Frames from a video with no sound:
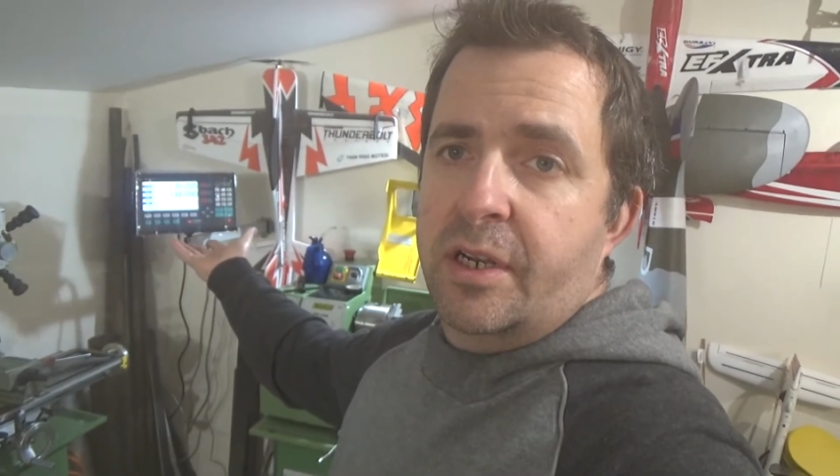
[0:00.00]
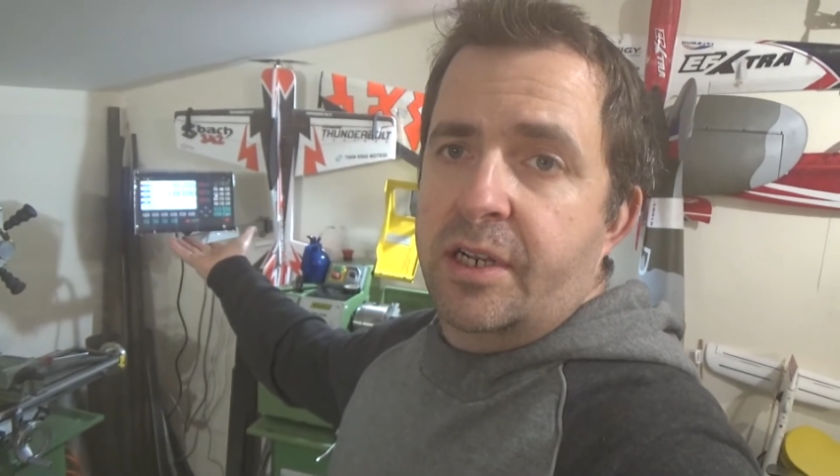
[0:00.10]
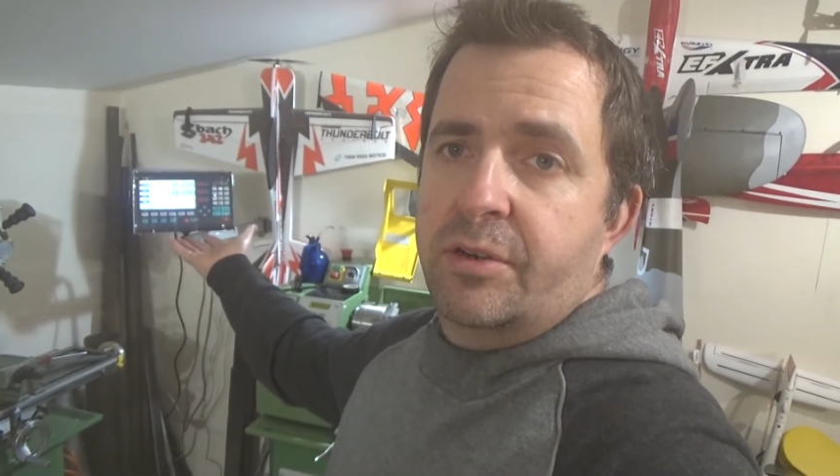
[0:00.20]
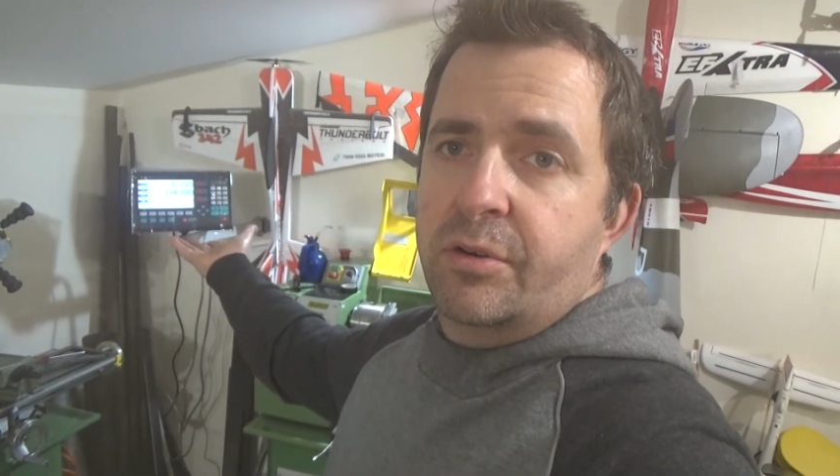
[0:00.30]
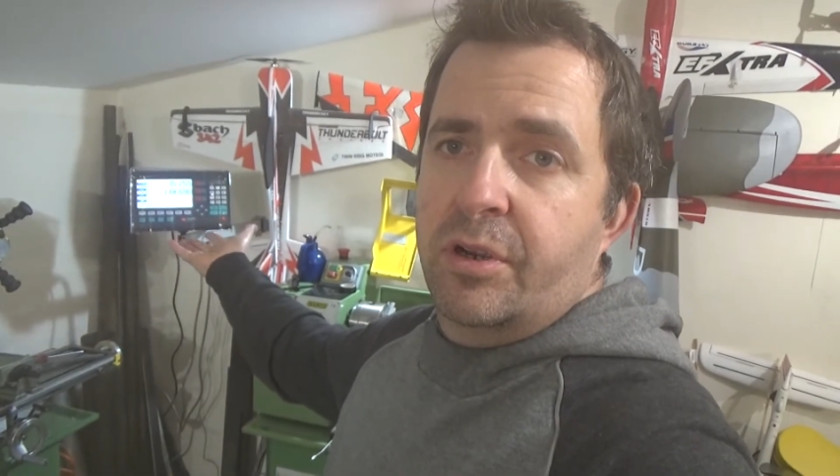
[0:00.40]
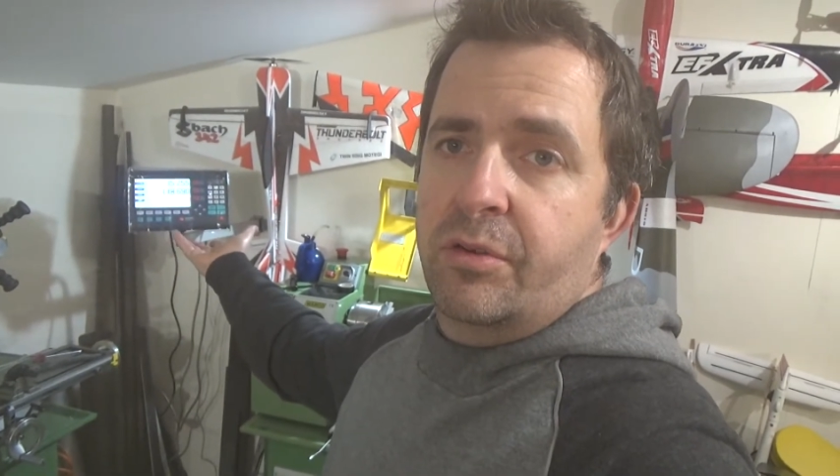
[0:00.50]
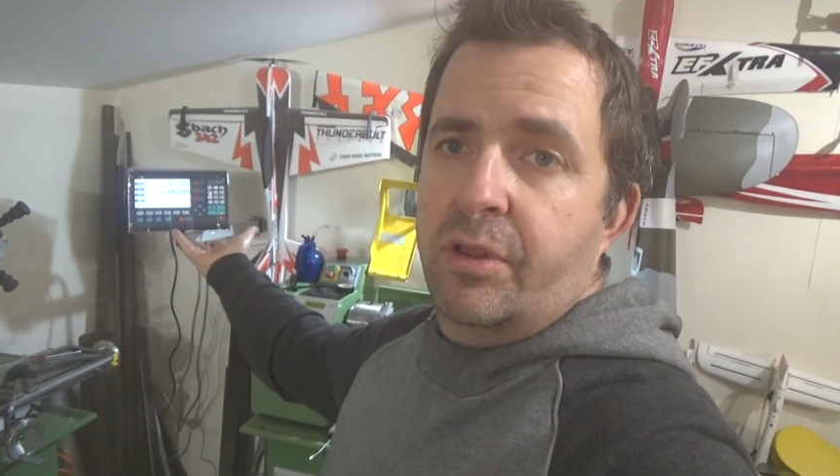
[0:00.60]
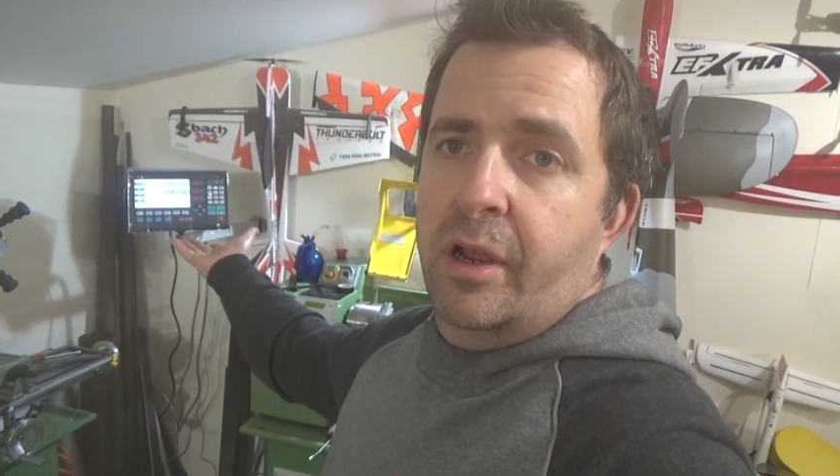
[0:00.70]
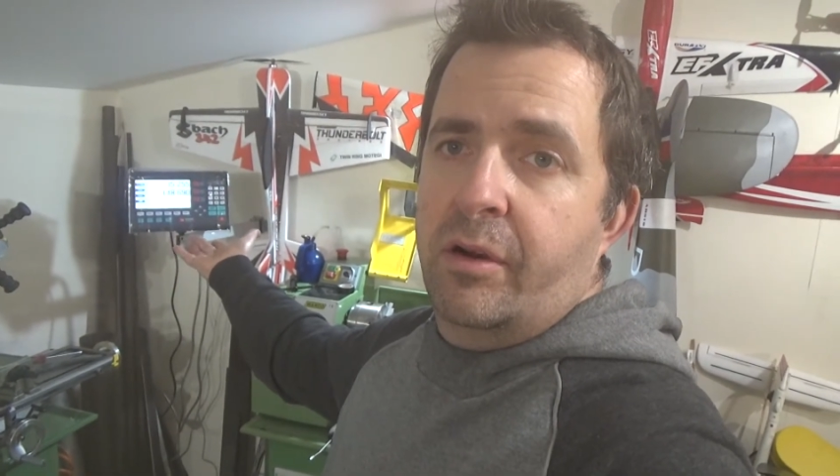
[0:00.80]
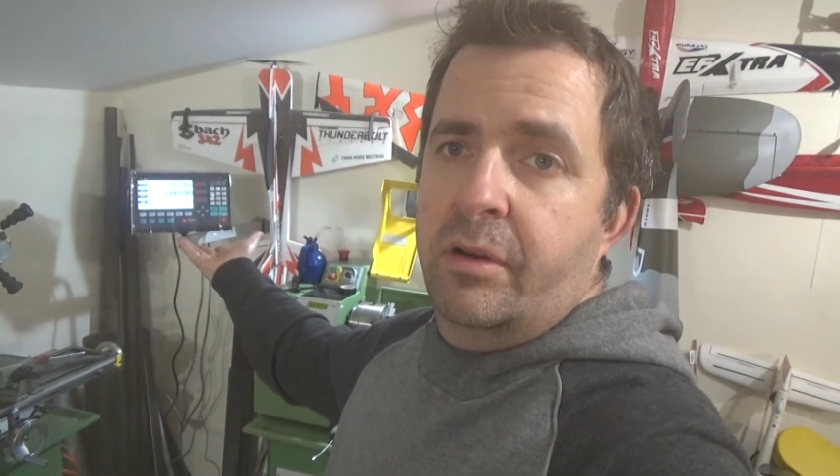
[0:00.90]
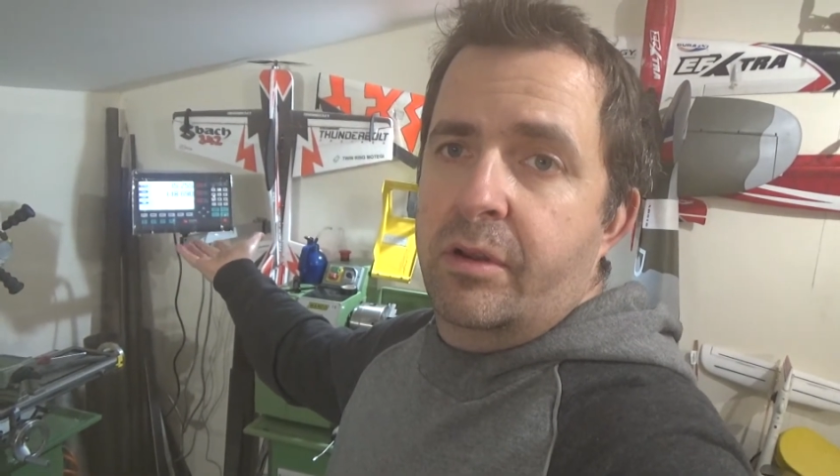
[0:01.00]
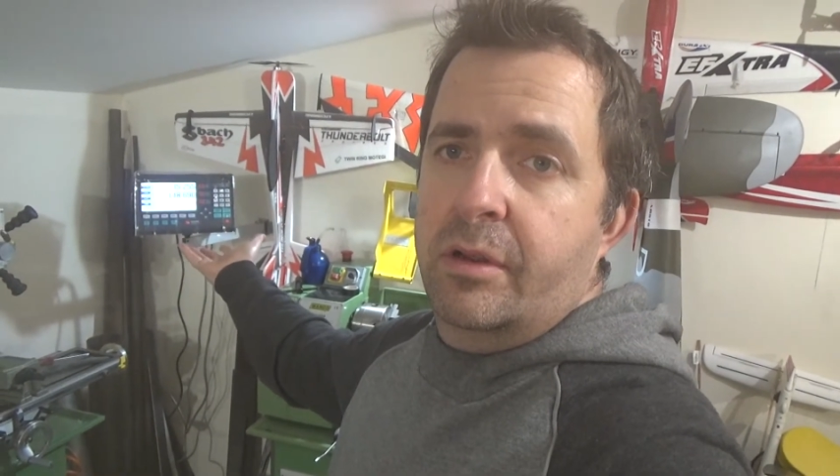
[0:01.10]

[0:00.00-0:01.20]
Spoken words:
little girl there,